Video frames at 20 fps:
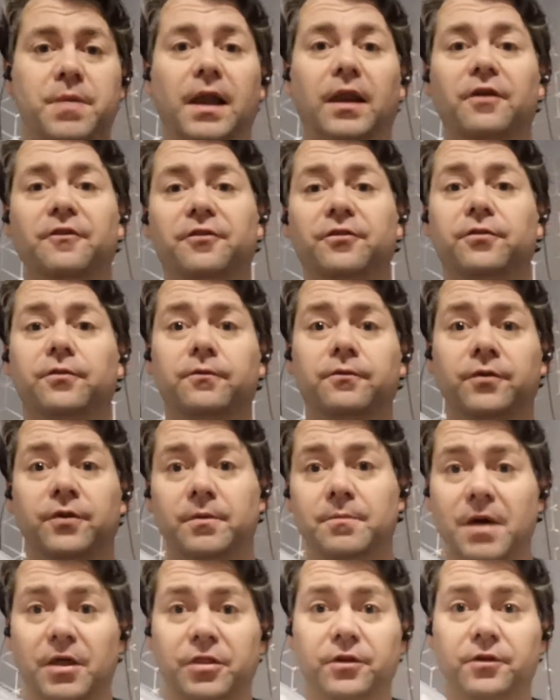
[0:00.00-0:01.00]
pellets for
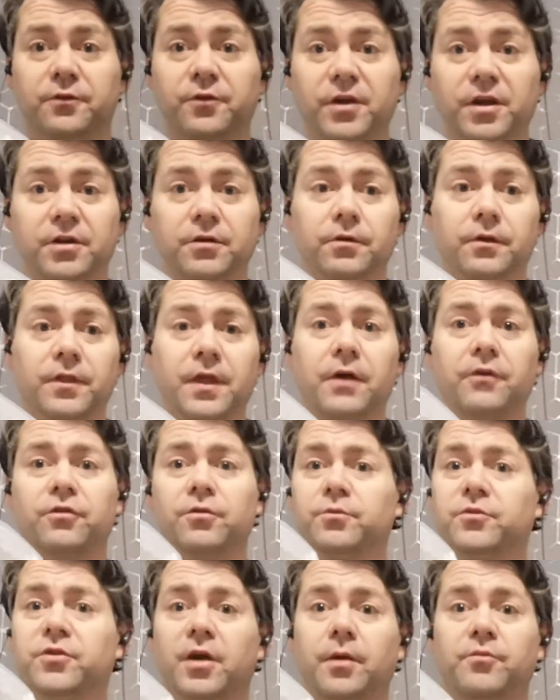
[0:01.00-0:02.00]
your method feeder and that,
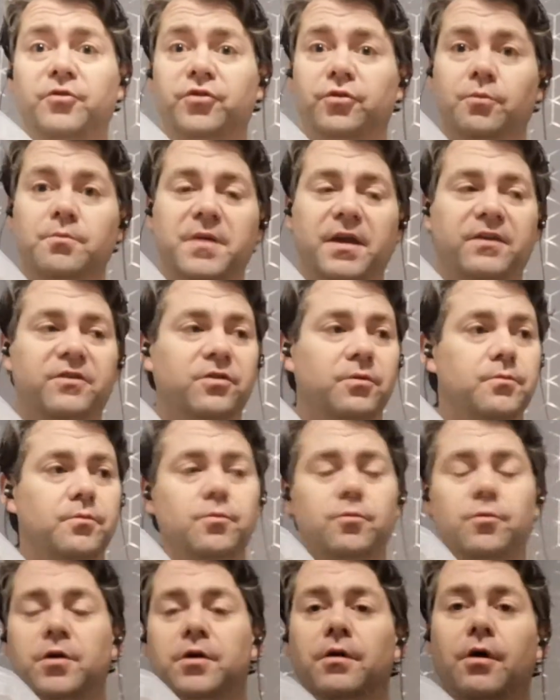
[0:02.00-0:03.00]
sometimes you'll mix
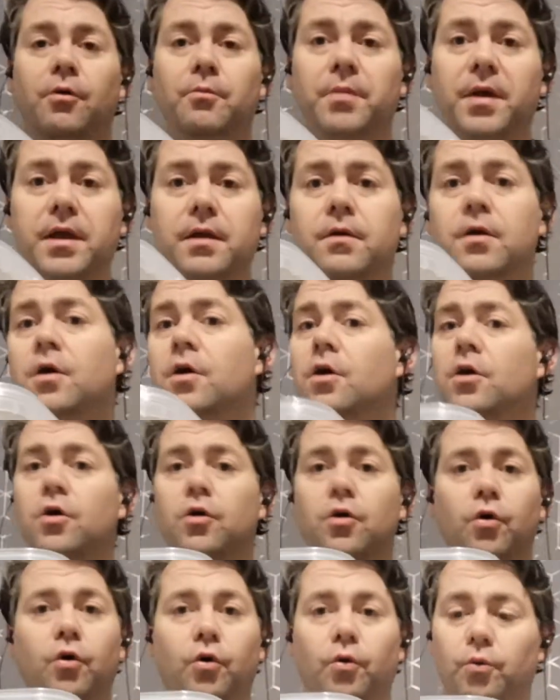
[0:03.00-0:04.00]
them with ground bait
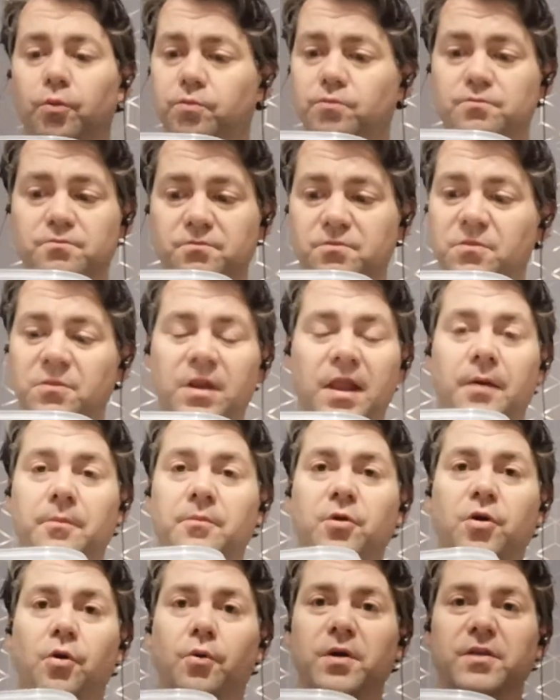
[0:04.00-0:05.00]
or let
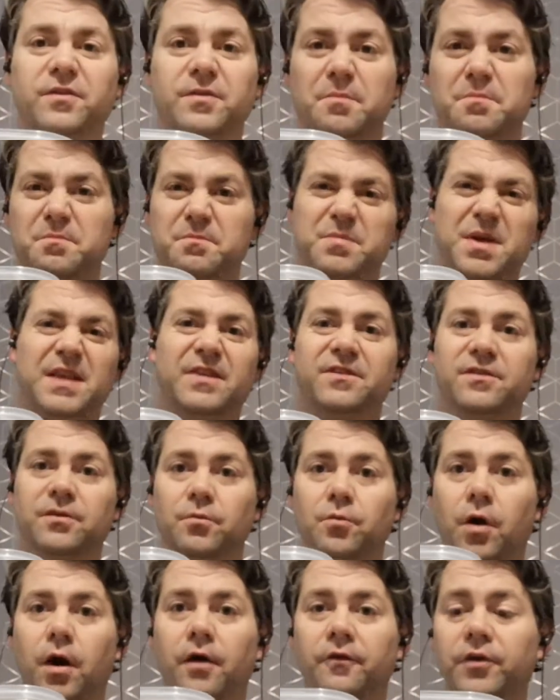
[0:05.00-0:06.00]
them go into bits
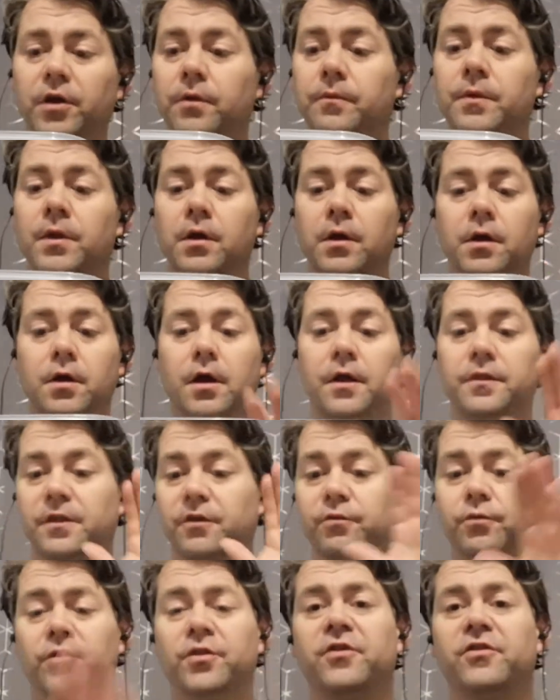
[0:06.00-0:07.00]
and what have you. And
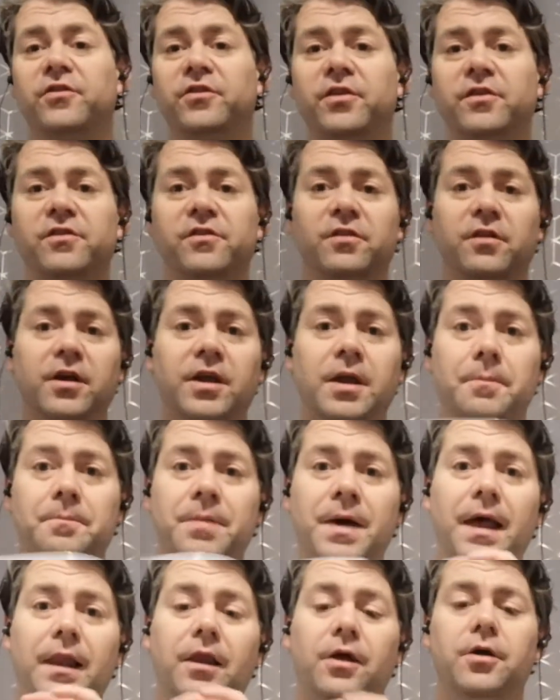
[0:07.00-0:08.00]
that's what this is. This is like a
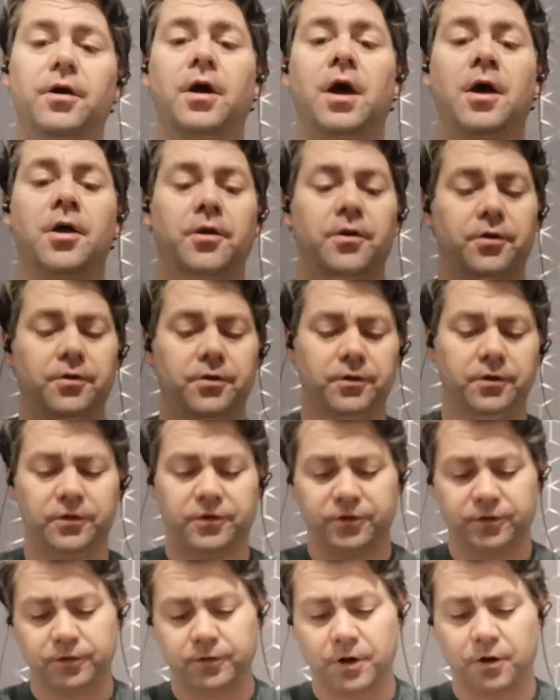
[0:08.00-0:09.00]
pellet
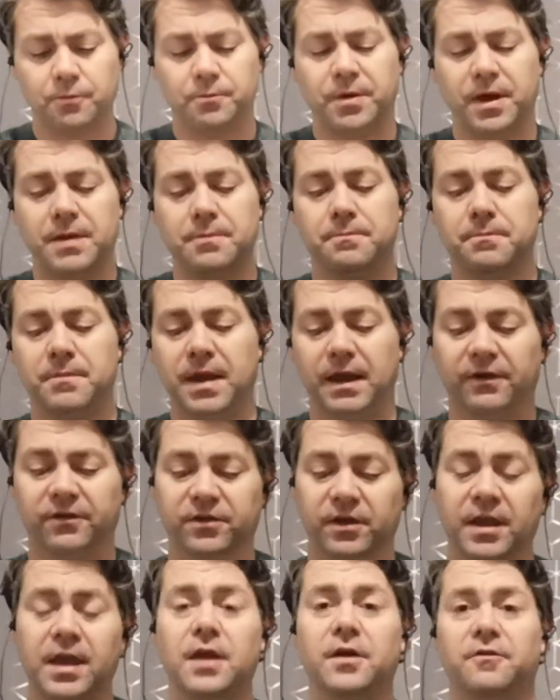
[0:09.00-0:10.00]
and ground bait
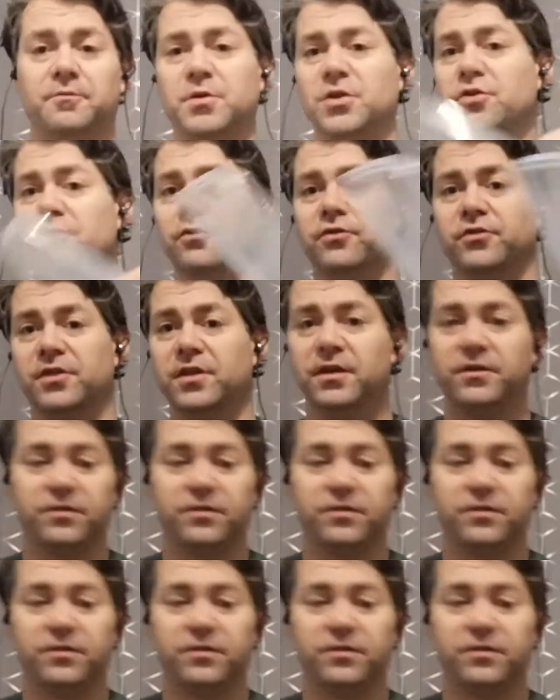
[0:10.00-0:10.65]
mix. Again, I've been using